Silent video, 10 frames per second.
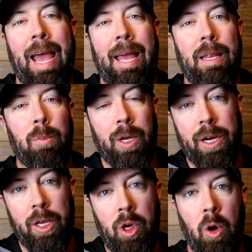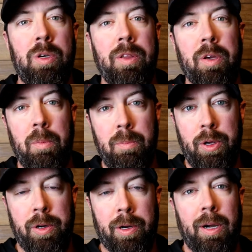and then we're going to go to the
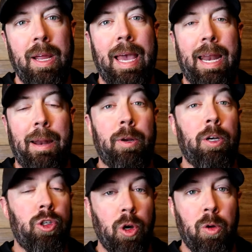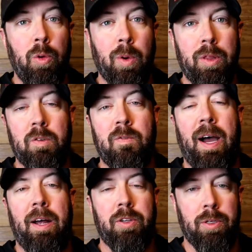computer and I'm going to show you what those
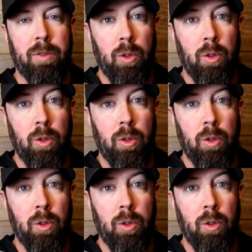files are,